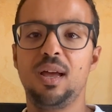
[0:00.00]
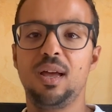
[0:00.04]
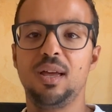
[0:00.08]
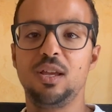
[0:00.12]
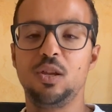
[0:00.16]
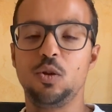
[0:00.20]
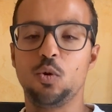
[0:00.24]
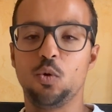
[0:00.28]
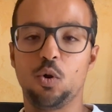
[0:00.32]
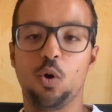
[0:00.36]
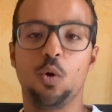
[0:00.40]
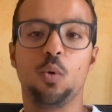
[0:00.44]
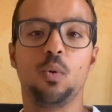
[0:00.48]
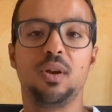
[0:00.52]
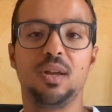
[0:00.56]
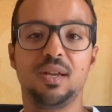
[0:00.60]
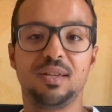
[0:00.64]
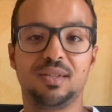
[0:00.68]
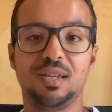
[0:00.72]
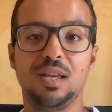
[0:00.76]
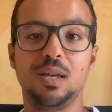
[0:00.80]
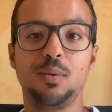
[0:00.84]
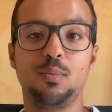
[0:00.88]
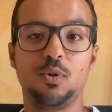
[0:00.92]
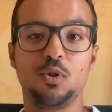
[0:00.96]
your own
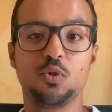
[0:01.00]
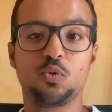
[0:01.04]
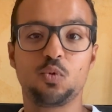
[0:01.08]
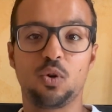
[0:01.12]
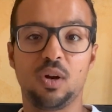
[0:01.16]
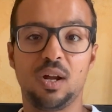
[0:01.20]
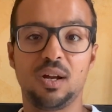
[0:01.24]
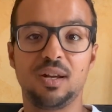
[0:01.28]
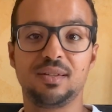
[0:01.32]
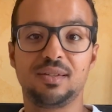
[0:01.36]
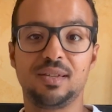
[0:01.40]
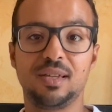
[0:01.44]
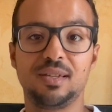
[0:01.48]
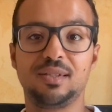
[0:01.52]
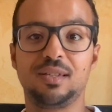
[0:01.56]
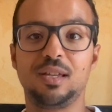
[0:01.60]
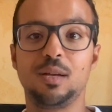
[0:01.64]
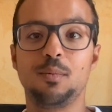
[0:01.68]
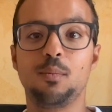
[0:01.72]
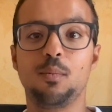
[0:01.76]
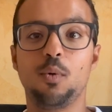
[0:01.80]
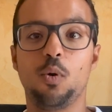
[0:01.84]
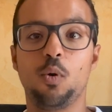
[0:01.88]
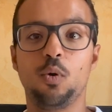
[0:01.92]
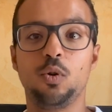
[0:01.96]
SAP S4HANA
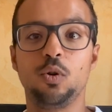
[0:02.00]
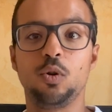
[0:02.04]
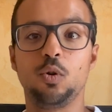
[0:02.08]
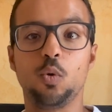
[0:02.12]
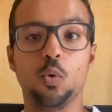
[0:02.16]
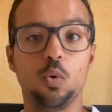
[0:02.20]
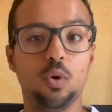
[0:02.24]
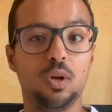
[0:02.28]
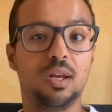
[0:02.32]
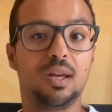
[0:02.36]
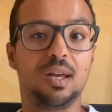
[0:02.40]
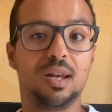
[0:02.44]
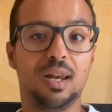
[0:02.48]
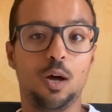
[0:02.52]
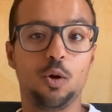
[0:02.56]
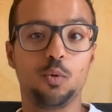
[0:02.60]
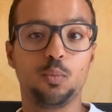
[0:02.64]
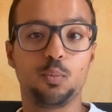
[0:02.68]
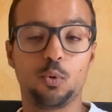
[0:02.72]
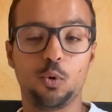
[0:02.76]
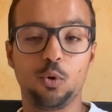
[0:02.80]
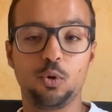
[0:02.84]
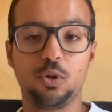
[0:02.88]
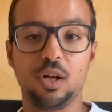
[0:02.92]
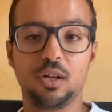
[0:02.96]
system on Google Cloud
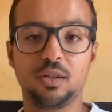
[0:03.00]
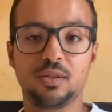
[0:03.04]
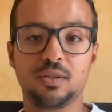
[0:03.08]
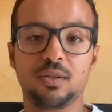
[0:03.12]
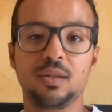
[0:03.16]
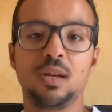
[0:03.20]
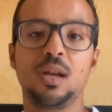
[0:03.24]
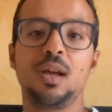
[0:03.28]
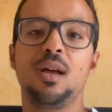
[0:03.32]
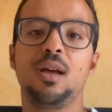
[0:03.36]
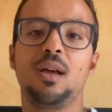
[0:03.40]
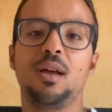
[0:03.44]
products.